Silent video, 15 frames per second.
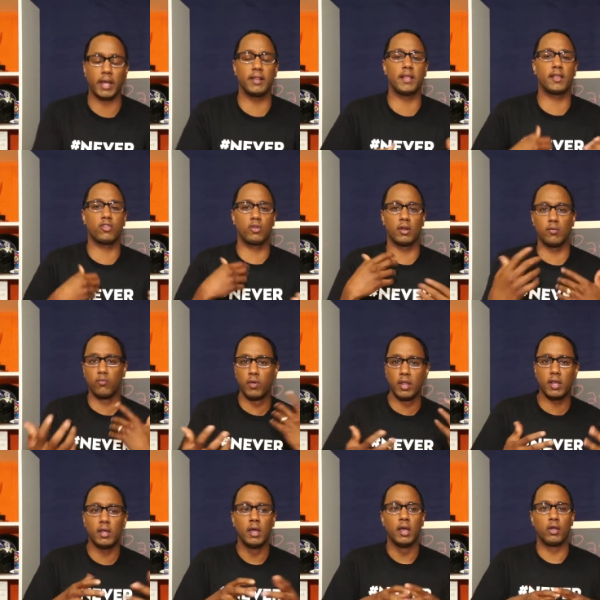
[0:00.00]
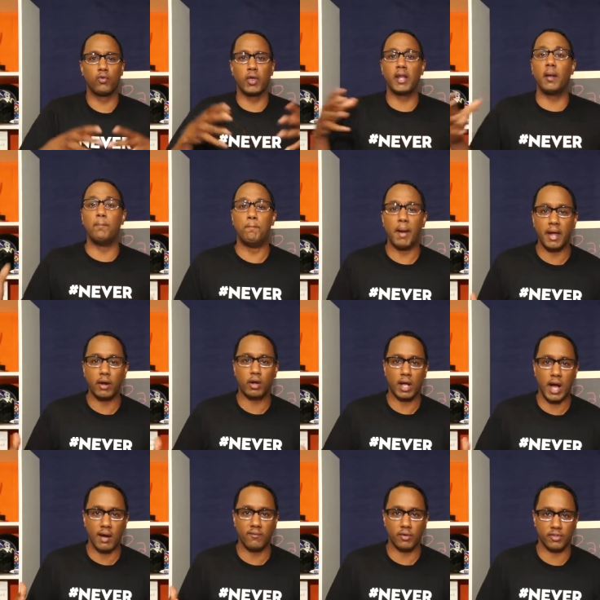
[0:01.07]
and that's going to really create a better
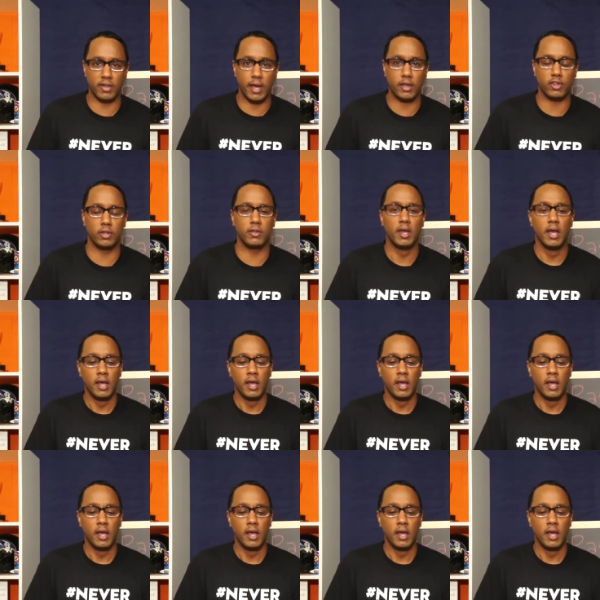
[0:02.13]
conversation.